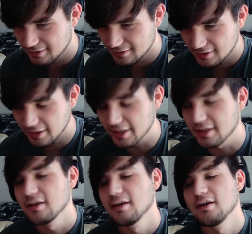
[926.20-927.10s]

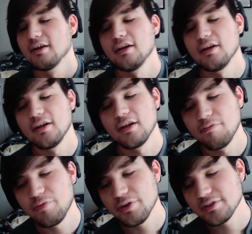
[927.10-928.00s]
Like it
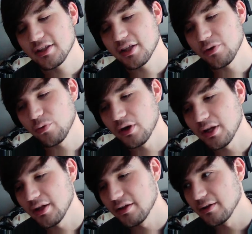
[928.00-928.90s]
feels like they
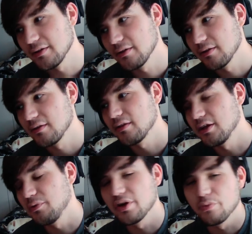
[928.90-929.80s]
wanted
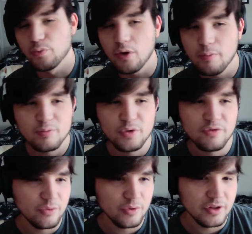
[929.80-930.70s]
one more
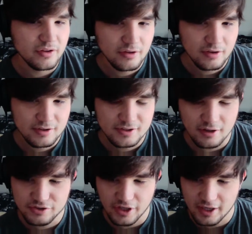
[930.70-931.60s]
movie with
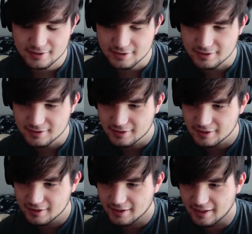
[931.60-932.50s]
Scarlett Johansson,
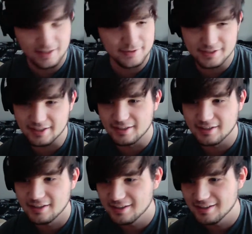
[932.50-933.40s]
and that was it.
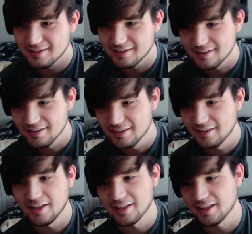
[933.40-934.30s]

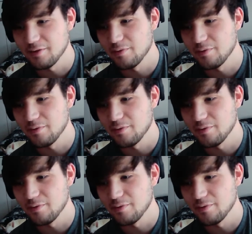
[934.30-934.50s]
Like they,